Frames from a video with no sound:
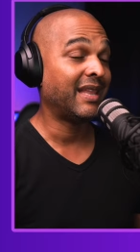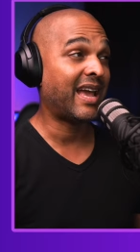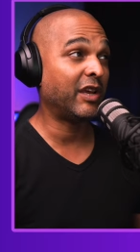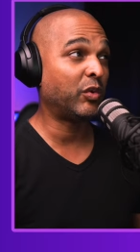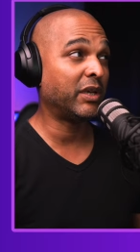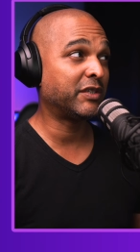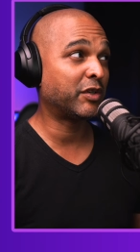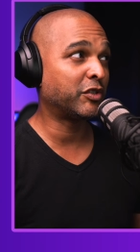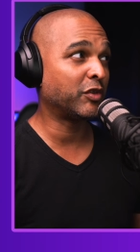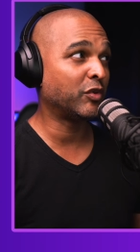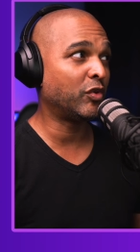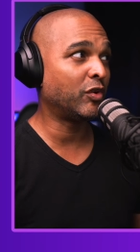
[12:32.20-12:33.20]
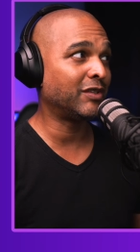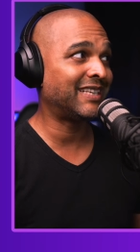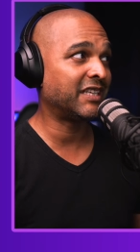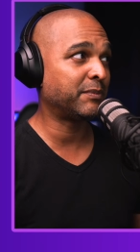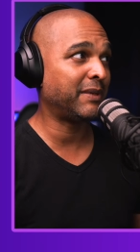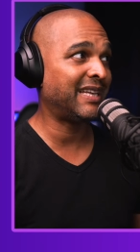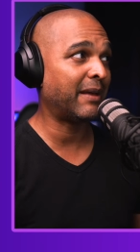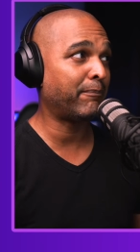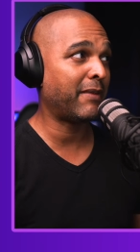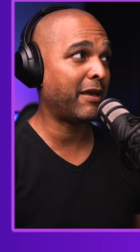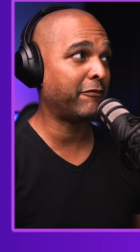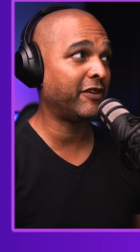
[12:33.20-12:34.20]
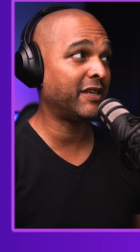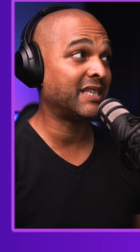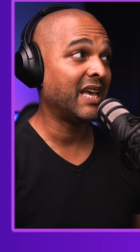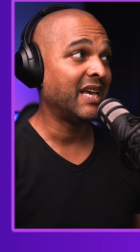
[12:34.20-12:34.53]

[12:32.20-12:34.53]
Now, a quick search on Google tells me that Memphis